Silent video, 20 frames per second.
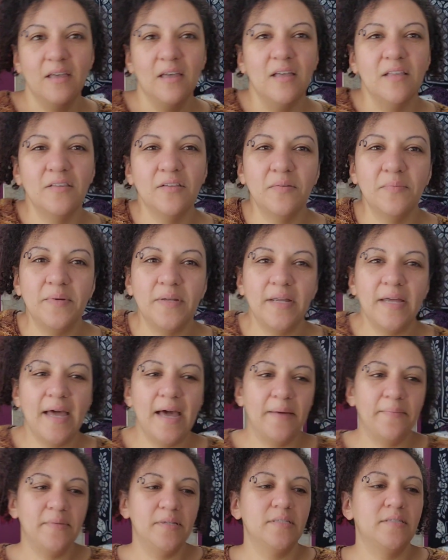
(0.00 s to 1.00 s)
little bit of
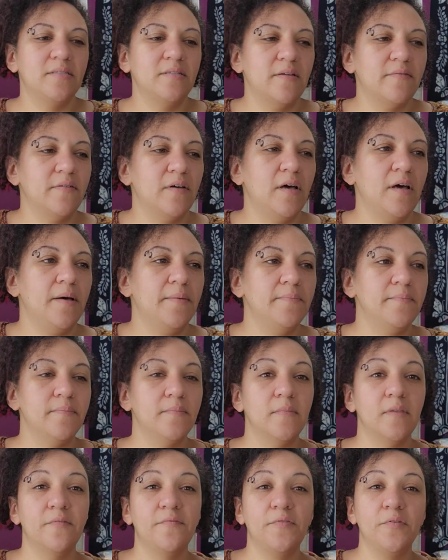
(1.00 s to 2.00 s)
admin stuff.
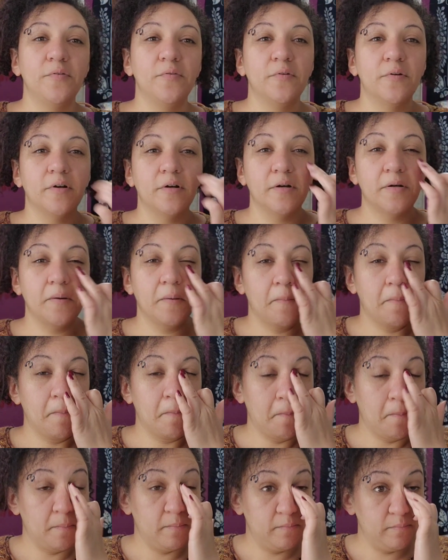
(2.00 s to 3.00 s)
If you are
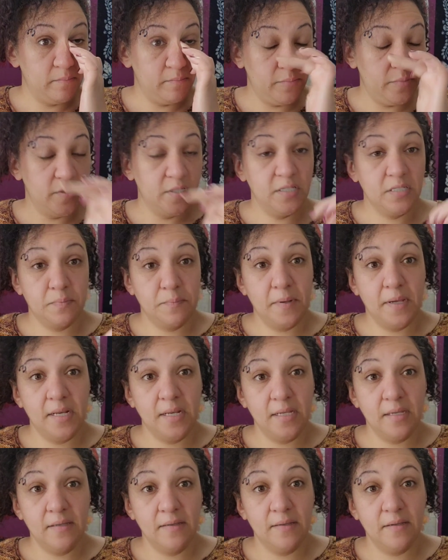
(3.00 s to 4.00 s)

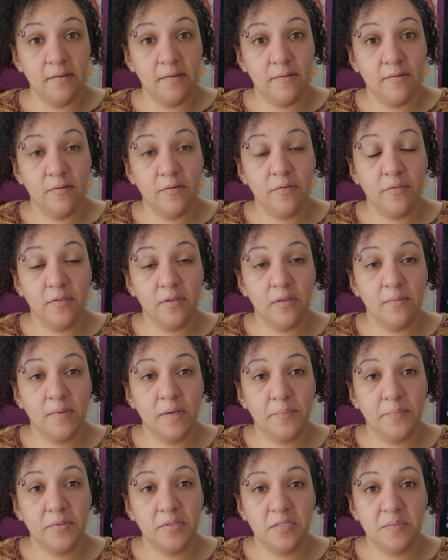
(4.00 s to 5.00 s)
participating or thinking about
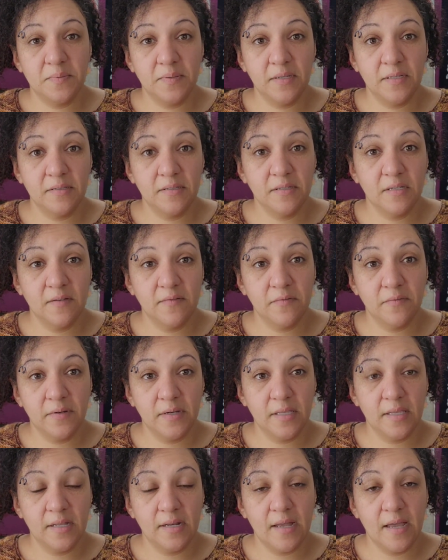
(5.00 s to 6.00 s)
participating in the
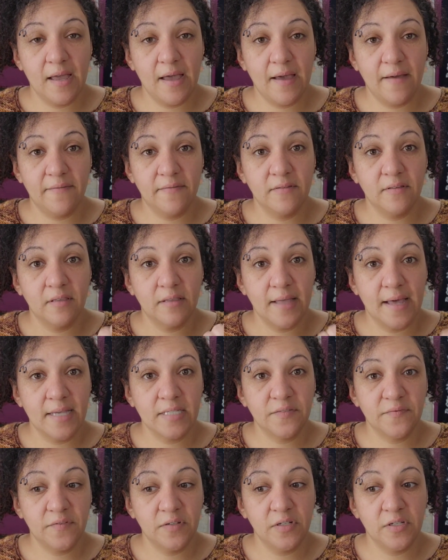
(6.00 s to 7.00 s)
giveaway that I have in the
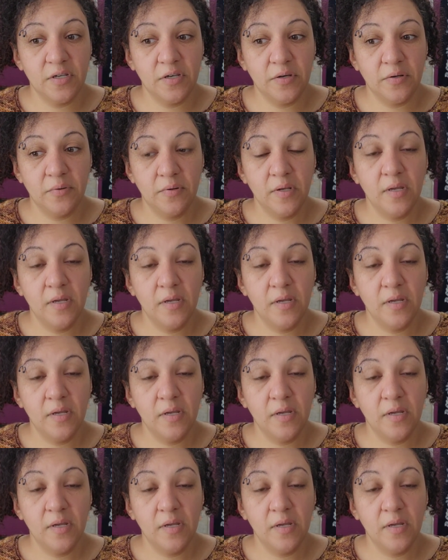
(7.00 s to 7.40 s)
last video,